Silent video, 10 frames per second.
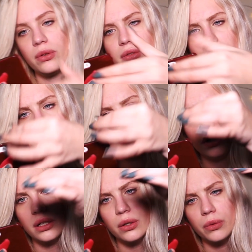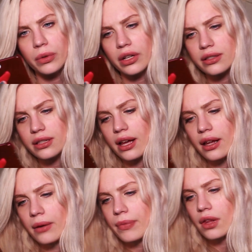Oh, whoa, what's
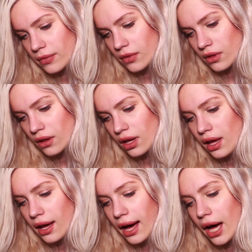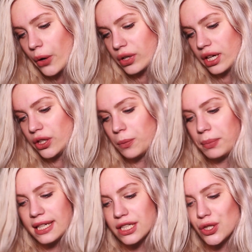that? How can you
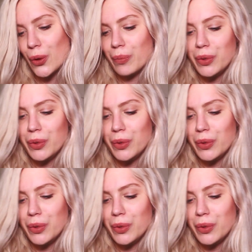be so